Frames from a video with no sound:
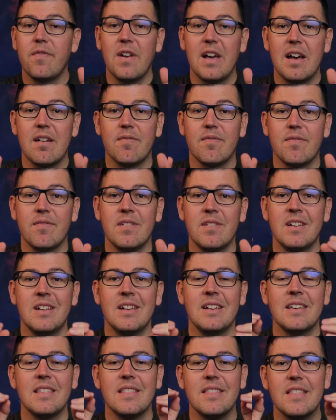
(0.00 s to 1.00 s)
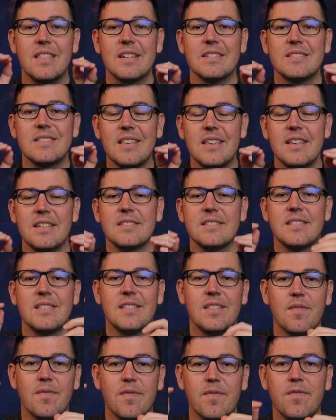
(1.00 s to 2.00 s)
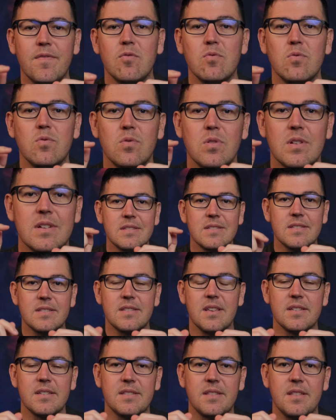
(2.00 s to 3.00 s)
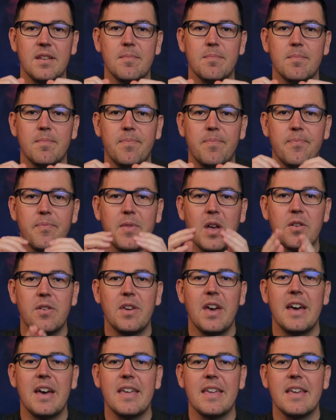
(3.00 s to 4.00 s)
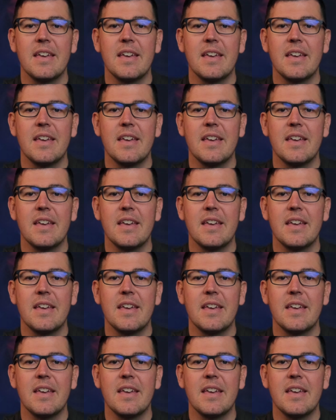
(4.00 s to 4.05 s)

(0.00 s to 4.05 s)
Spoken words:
fluff. This is the full system. Okay,